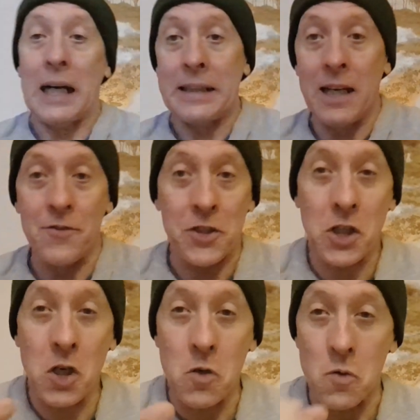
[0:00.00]
and you hear this
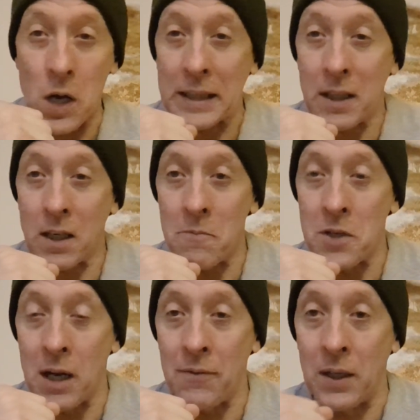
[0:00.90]
crack it comes
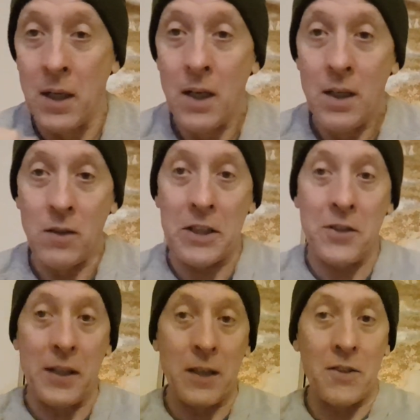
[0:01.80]
off it, like
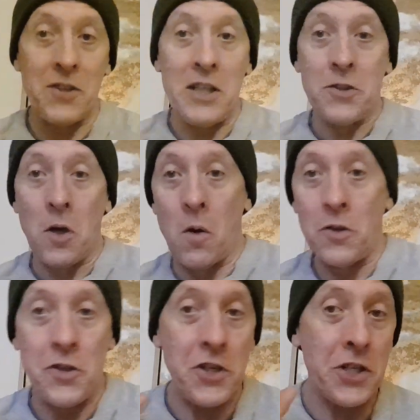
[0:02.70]
taking a tea towel
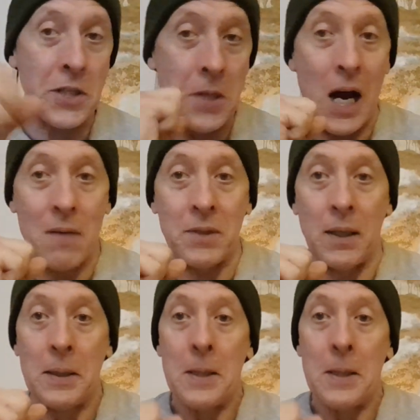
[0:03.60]
and snapping it.